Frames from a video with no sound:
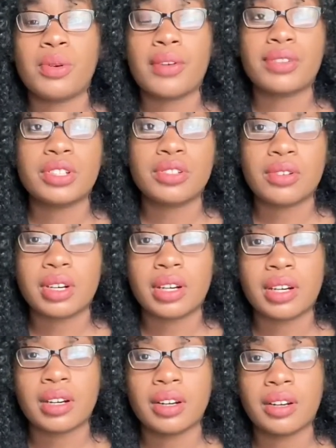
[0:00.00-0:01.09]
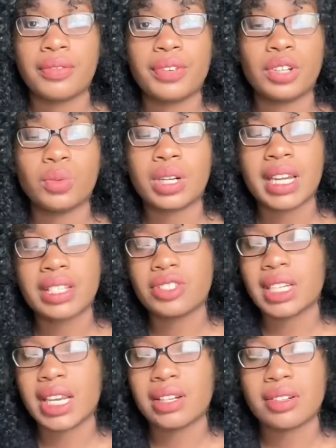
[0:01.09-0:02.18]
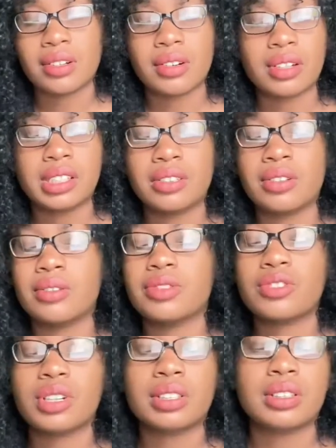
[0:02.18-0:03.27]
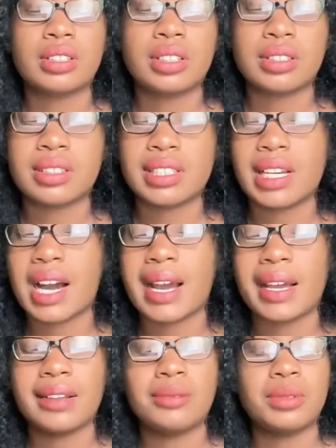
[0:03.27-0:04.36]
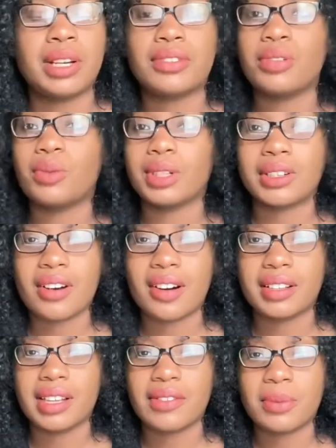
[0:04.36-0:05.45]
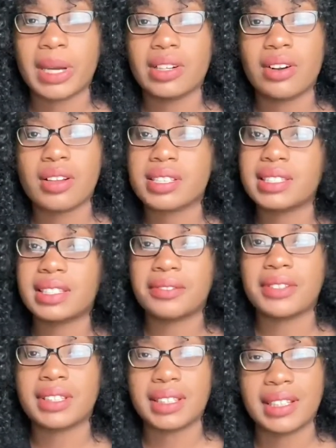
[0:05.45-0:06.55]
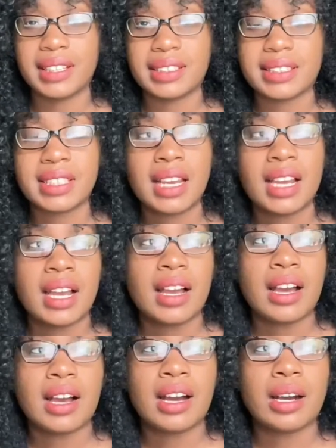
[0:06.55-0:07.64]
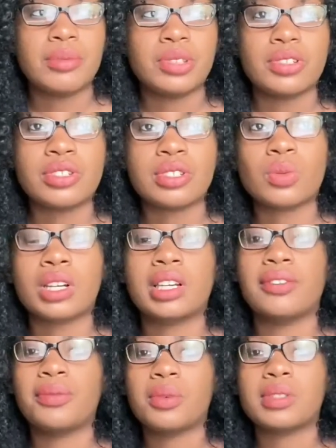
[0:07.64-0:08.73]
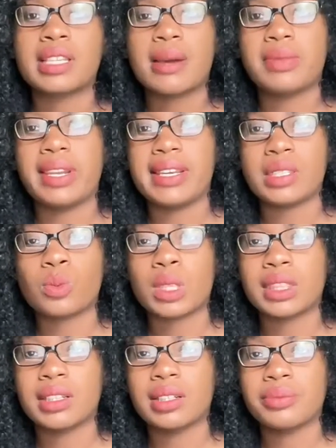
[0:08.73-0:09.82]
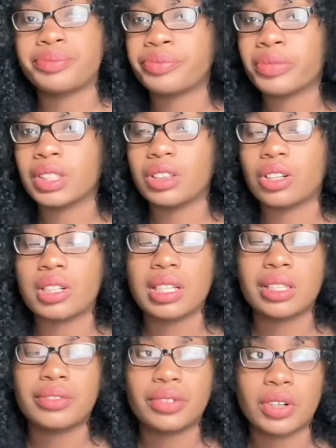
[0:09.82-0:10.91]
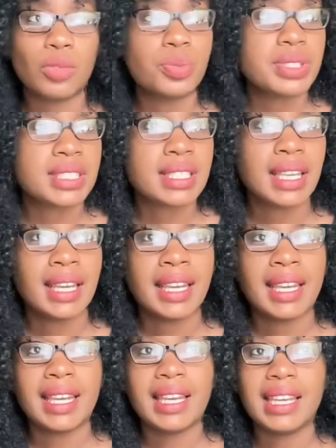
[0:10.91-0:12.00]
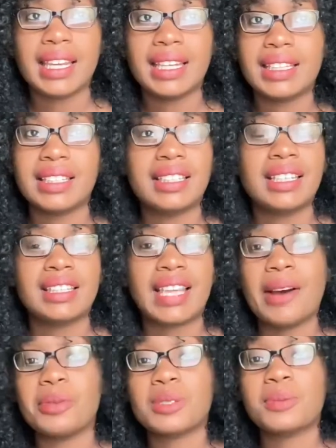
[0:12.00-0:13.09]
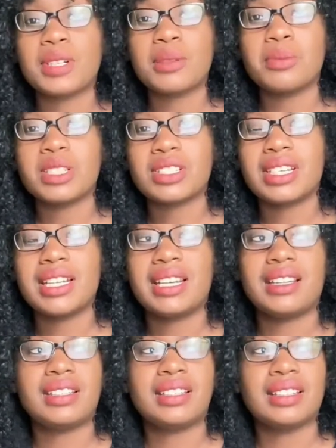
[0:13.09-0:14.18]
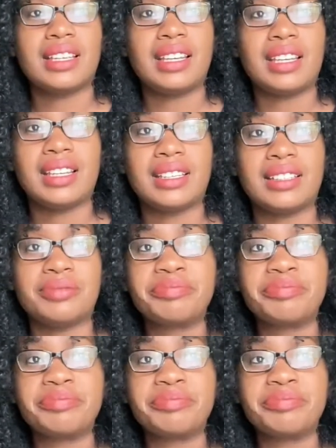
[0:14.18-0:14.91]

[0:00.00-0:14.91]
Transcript: your fieldwork educator or clinical instructor, CI, whatever you want to call it. Everybody calls it different things. You're just working full-time days with them, learning the ropes. And that was pretty much it. And